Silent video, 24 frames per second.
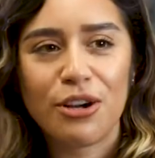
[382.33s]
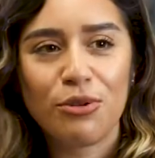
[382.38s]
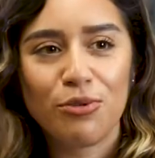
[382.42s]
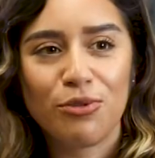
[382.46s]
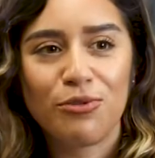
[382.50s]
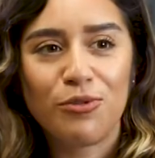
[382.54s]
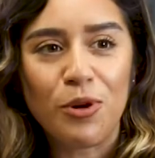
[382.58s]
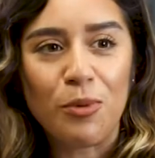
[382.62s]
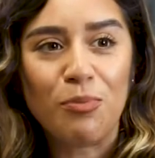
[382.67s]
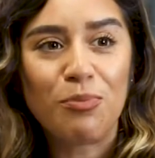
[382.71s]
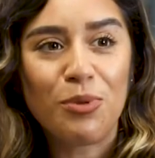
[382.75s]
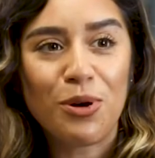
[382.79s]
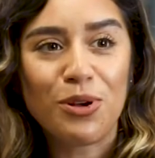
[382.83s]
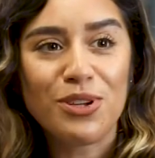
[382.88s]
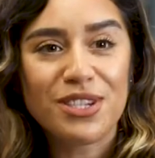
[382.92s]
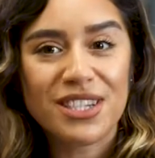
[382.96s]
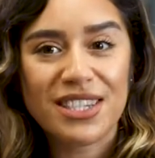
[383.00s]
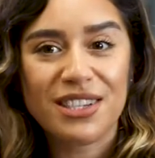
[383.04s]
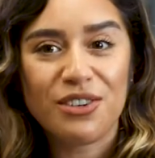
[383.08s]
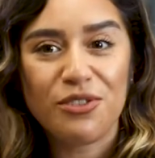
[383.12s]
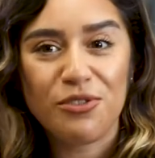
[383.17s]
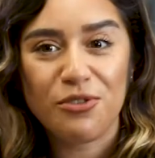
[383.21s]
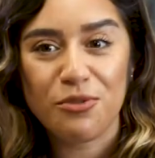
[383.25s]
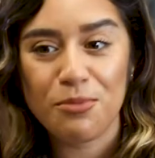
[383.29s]
football
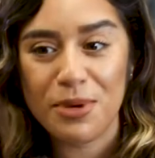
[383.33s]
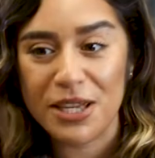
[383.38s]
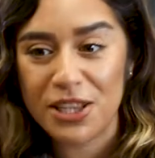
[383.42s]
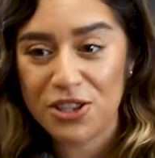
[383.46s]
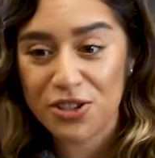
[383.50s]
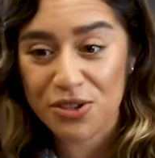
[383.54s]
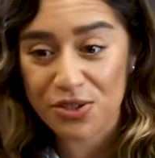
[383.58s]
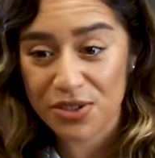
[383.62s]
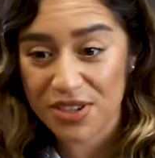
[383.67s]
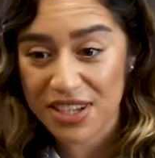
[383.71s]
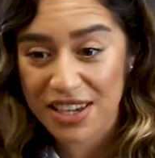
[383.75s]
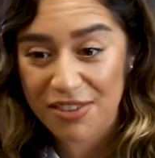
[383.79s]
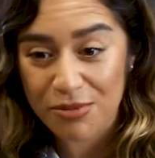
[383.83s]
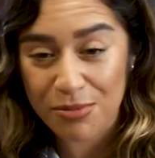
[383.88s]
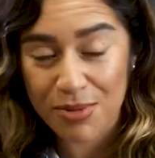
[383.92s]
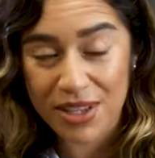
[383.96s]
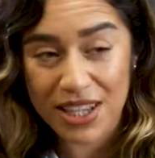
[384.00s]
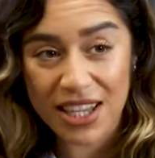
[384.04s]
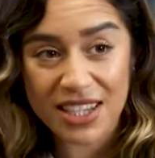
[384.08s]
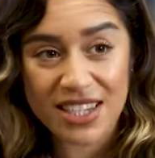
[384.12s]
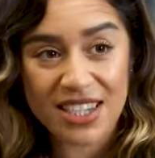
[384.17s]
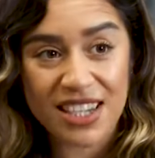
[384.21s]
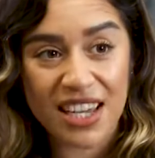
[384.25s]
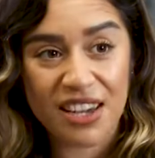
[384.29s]
still for me does give me
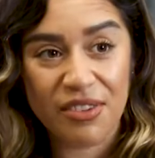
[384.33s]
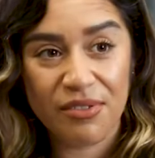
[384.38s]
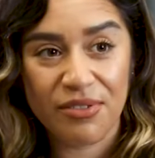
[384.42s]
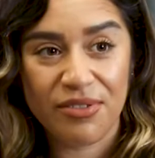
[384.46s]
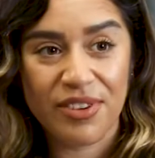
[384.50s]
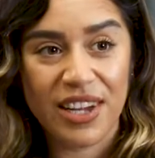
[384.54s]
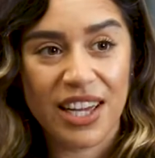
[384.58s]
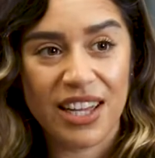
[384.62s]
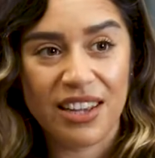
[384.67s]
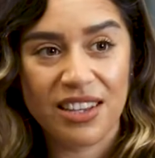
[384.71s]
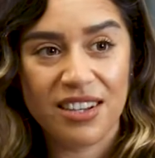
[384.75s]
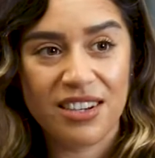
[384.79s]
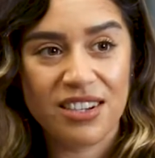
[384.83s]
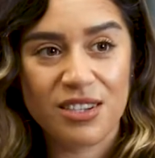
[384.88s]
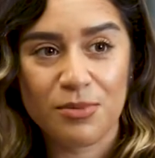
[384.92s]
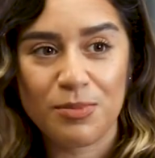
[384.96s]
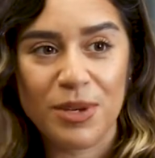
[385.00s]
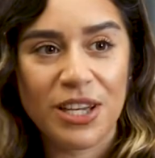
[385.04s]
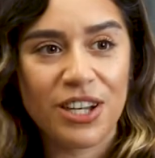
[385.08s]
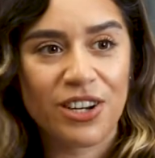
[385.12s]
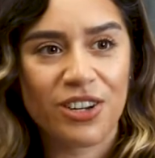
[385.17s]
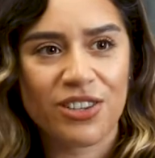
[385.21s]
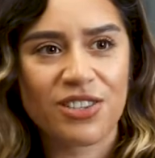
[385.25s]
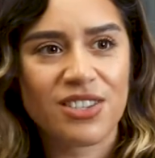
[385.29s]
that same feeling as
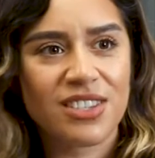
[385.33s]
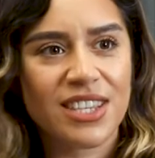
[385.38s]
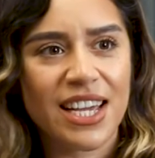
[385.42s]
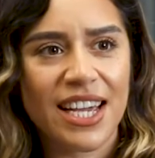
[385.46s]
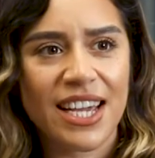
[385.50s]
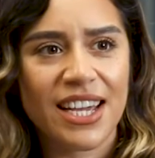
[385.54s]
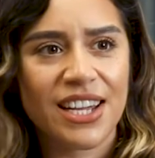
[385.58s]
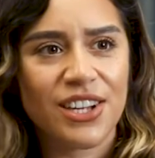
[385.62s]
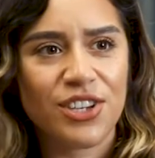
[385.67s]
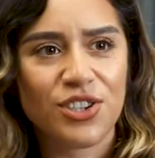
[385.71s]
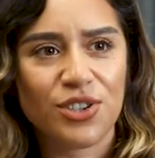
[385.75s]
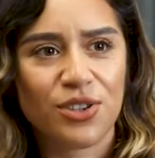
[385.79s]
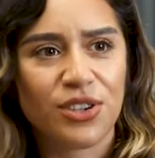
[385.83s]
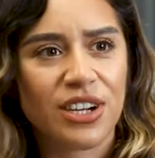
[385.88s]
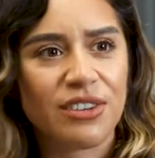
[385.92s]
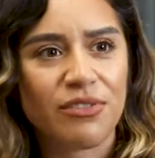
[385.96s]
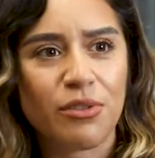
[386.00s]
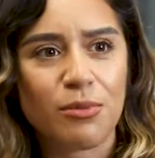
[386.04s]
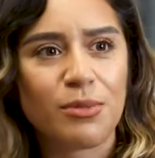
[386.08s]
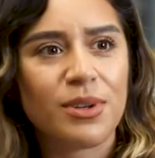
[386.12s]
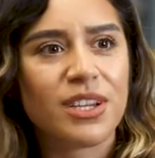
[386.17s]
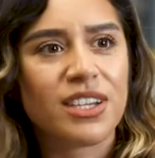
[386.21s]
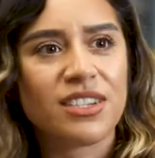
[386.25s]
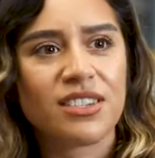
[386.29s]
being on stage or if
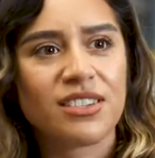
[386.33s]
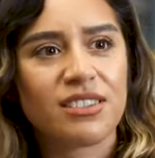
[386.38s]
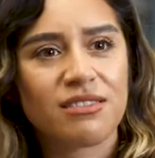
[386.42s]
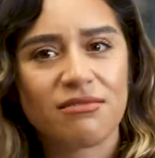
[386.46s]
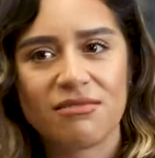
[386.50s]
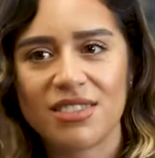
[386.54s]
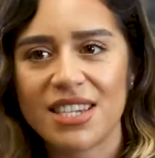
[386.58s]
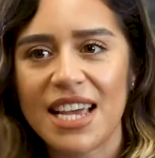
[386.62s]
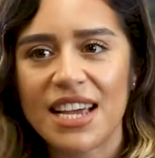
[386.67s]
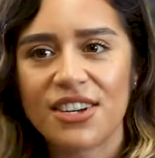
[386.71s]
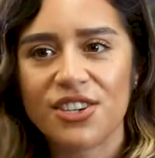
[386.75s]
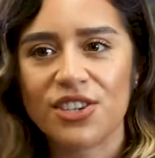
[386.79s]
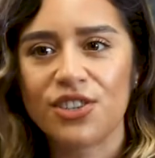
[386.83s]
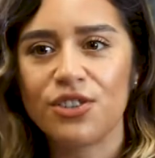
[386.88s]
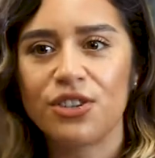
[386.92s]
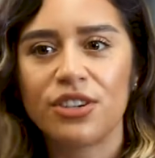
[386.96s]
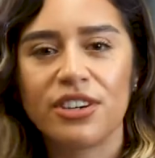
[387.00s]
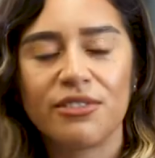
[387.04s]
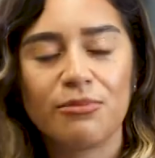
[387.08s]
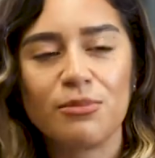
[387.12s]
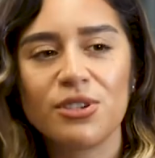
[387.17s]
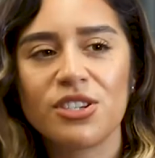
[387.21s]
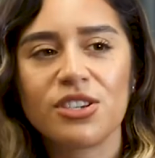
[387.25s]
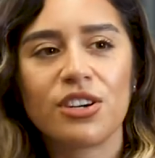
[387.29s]
I'm in a session or
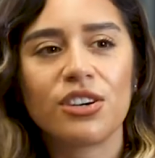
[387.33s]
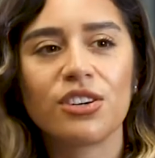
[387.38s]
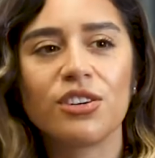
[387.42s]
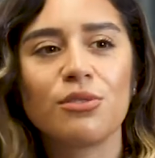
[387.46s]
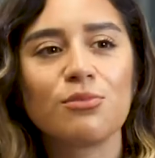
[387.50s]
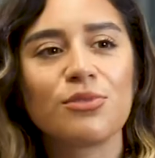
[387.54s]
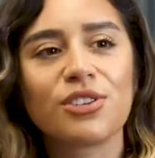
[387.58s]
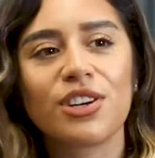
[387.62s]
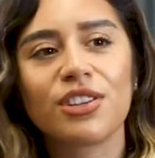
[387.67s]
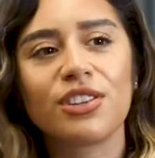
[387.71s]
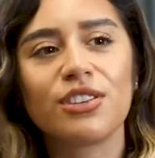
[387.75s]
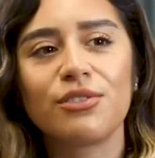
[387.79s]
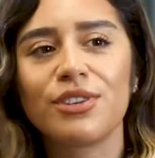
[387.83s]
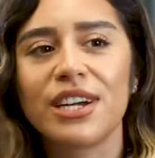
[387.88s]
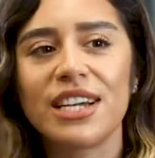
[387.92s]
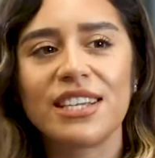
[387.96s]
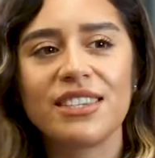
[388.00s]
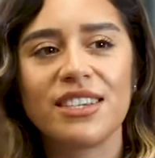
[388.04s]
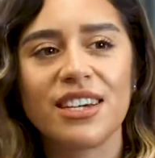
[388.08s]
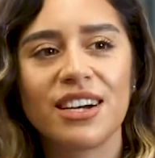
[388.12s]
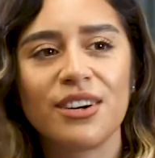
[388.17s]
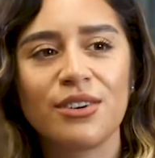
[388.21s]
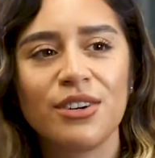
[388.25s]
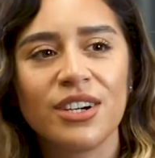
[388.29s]
if my song comes on the
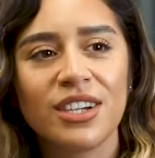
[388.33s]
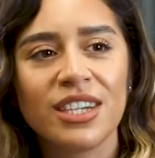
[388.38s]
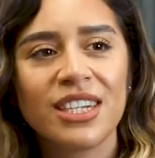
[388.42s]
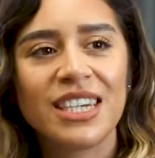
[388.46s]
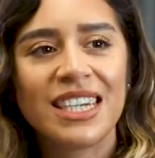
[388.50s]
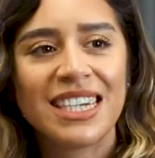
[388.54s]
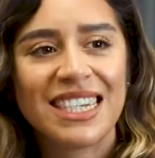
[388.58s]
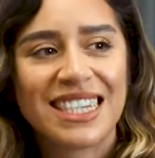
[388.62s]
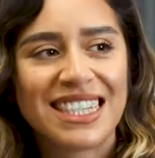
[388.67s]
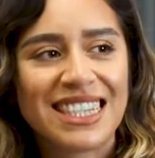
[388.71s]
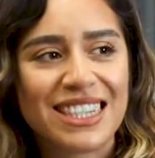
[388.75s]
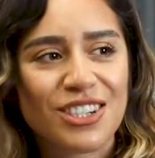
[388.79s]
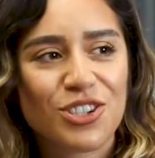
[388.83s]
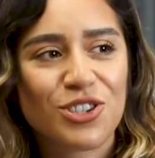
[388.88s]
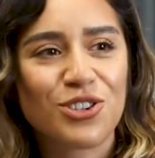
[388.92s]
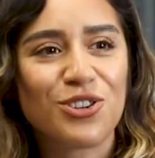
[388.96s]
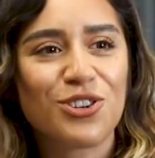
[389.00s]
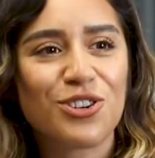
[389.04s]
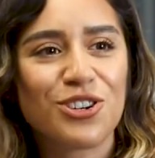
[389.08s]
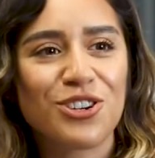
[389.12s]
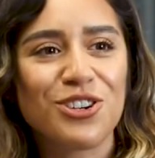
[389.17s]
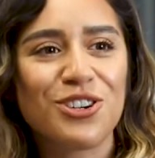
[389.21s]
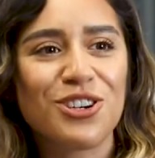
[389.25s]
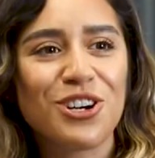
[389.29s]
radio.
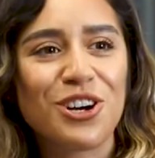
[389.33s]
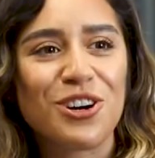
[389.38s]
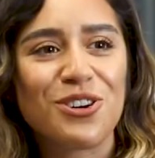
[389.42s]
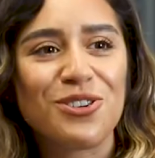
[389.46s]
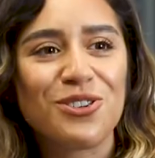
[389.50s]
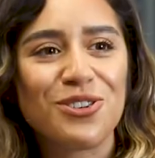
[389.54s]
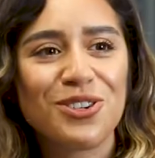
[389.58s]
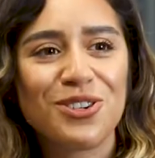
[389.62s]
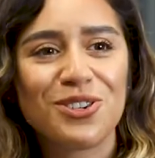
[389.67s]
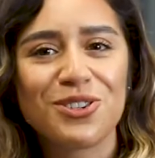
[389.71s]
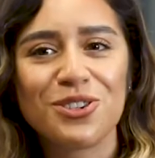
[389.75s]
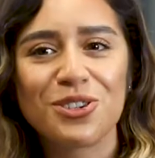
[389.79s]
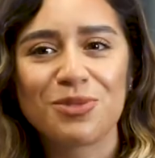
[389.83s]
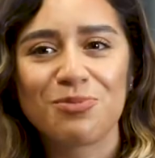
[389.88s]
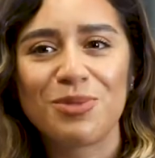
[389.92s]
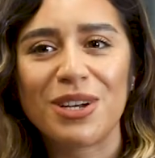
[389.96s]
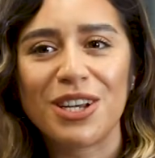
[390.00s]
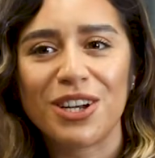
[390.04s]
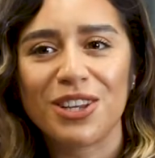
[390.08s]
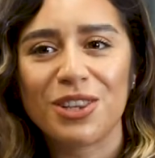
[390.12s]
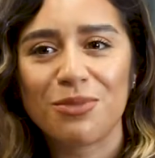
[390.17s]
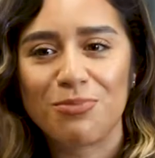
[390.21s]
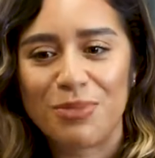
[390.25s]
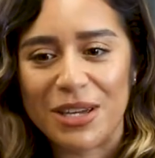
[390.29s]
Scoring a goal or just being
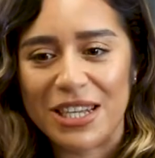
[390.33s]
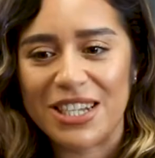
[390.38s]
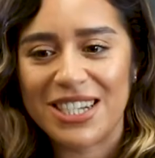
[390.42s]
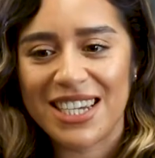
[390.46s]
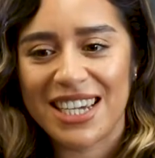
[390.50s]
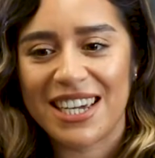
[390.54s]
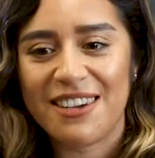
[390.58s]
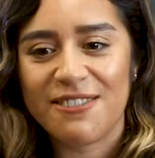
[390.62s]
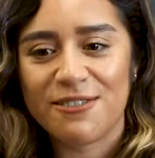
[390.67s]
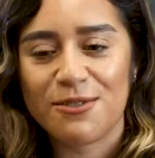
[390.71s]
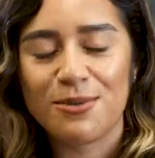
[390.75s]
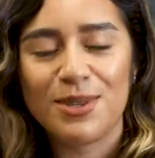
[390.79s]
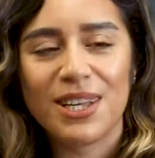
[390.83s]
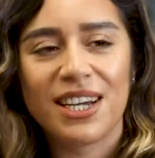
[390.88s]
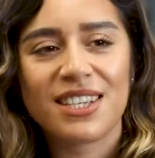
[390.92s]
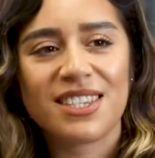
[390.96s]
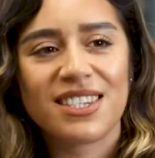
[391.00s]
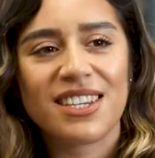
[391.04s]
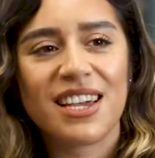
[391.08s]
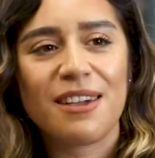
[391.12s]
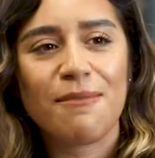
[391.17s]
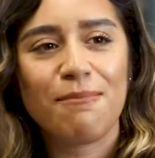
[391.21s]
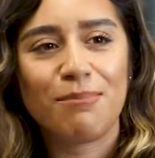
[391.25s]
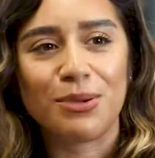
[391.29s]
on the pitch, it gives me that
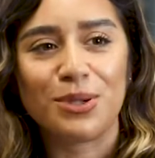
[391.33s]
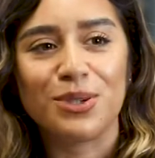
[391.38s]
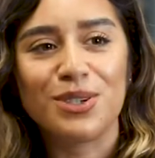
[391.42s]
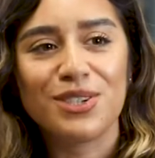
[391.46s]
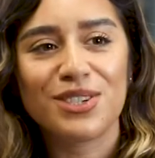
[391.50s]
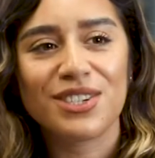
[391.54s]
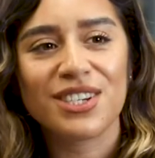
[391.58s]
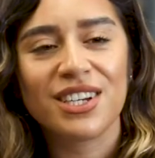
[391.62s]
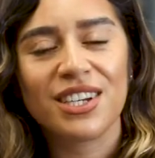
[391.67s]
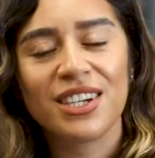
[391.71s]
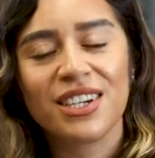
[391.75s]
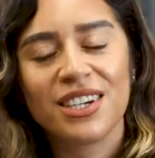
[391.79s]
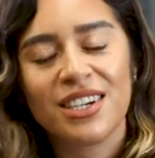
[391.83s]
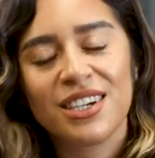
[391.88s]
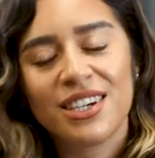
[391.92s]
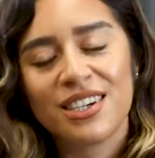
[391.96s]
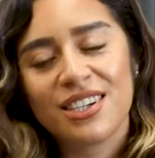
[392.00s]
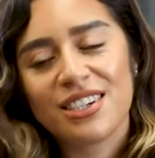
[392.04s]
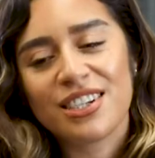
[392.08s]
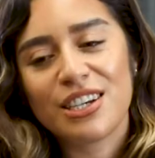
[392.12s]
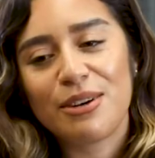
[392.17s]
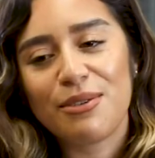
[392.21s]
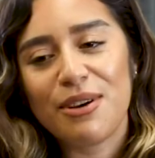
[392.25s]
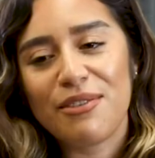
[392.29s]
same buzz.
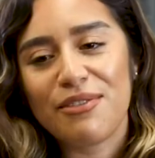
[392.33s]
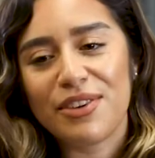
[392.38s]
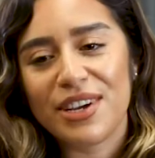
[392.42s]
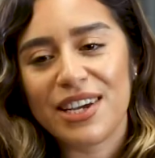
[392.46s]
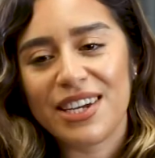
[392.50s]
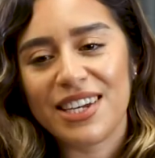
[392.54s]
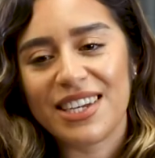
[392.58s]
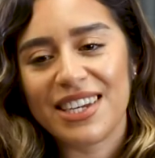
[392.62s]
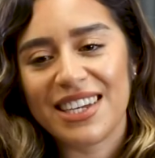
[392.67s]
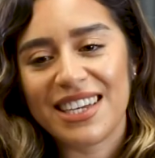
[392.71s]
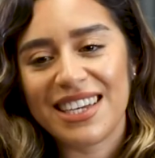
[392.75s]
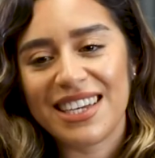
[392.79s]
So if I